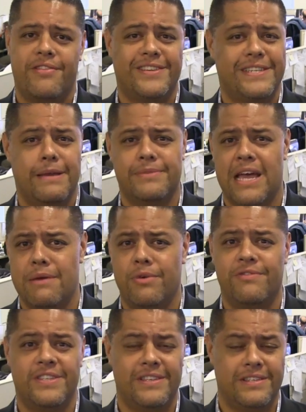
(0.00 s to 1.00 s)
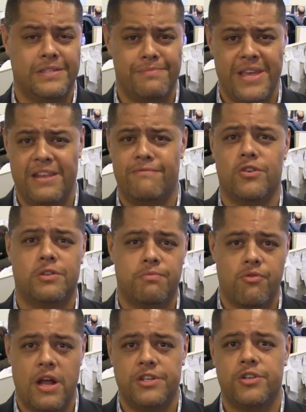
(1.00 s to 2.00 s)
At the same time, we've seen some inverse
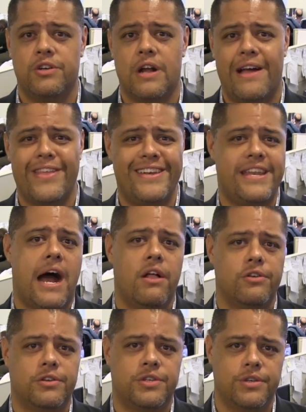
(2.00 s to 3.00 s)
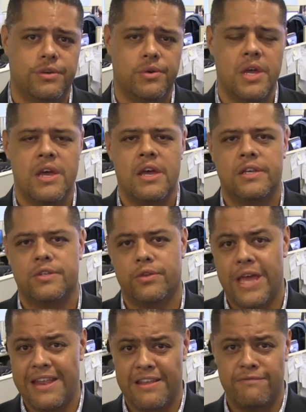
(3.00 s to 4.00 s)
pressure on the dollar too.
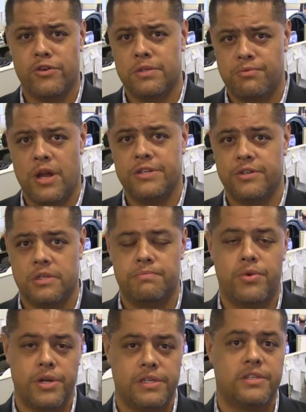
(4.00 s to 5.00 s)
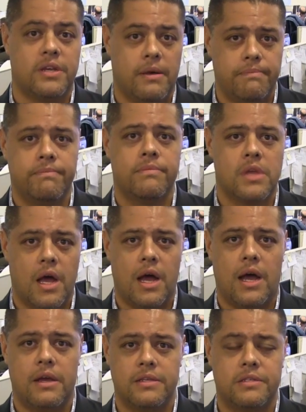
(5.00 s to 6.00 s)
So that inverse pressure is putting some
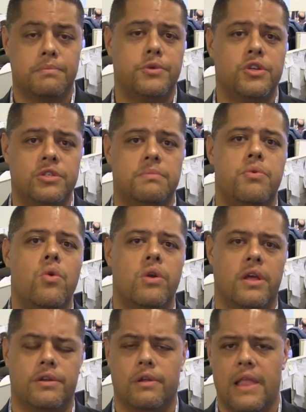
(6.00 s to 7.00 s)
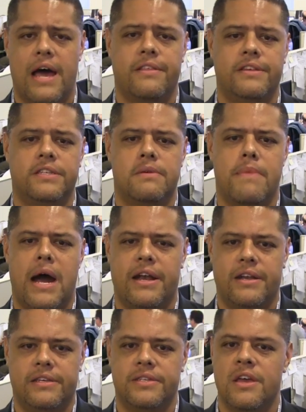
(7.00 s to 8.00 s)
good support under a lot of these
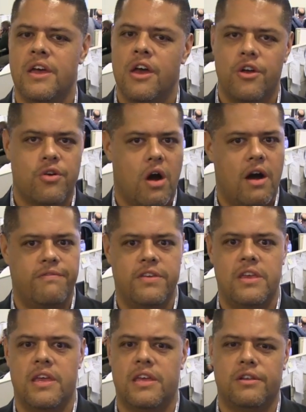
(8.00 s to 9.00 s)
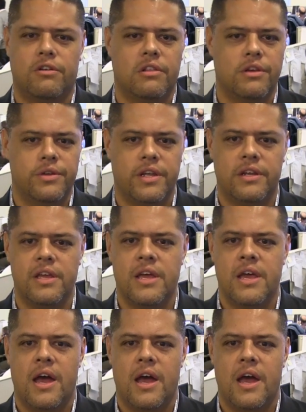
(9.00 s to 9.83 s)
commodities. Coffee included.